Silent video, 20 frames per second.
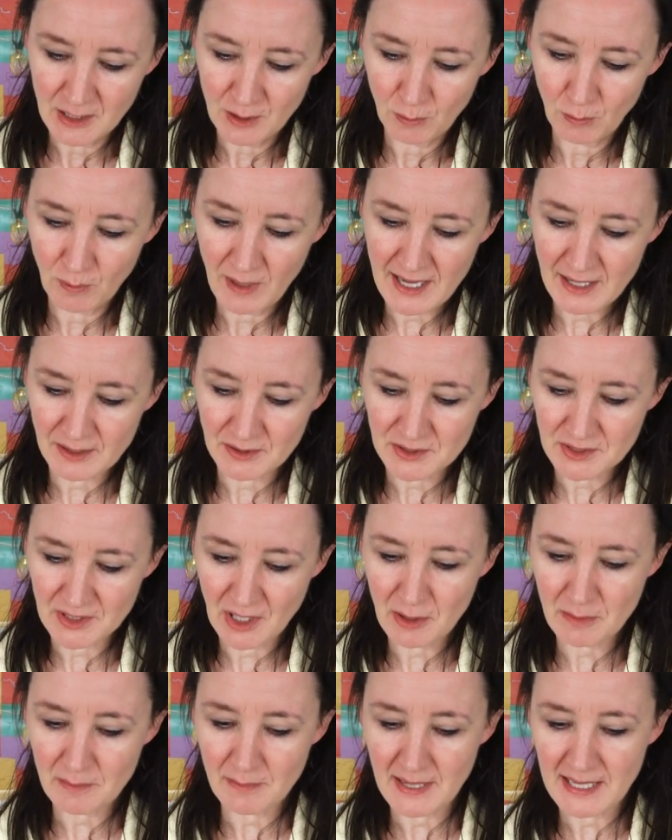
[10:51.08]
Wow,
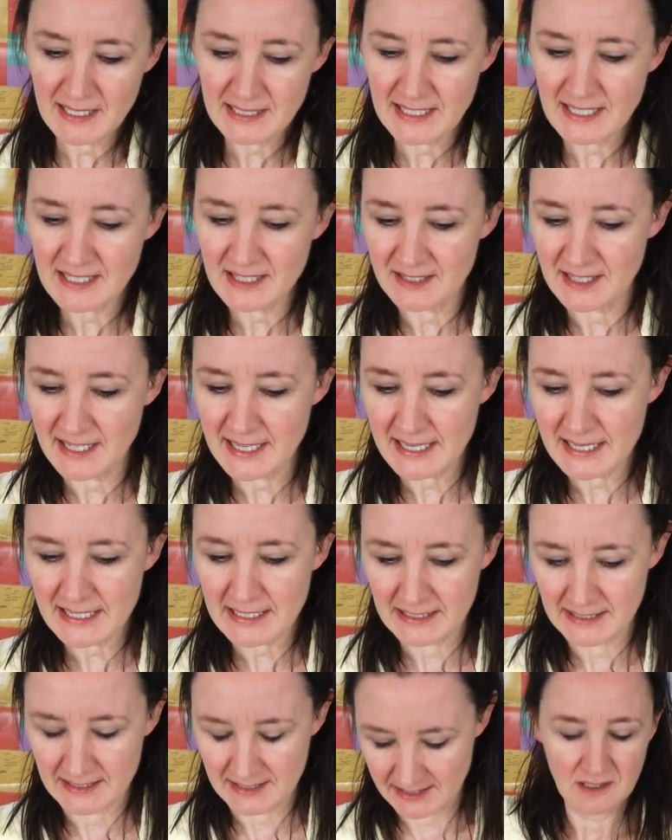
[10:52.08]
so many
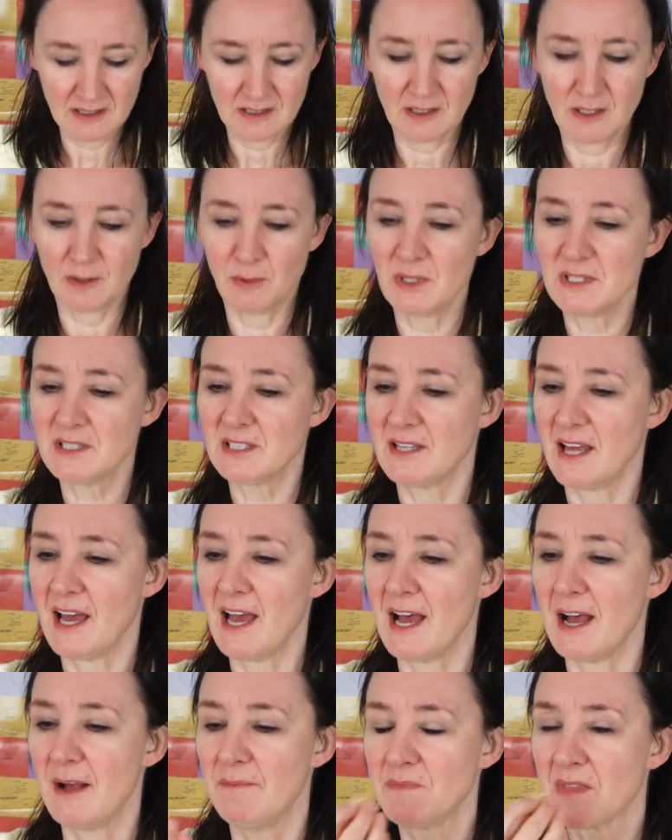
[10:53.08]
things. Now, what's
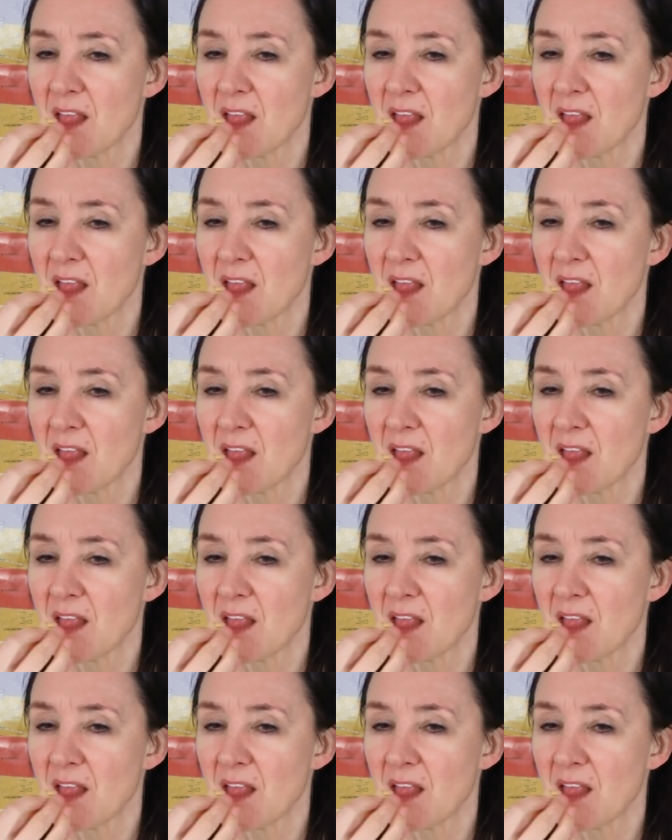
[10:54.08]
that?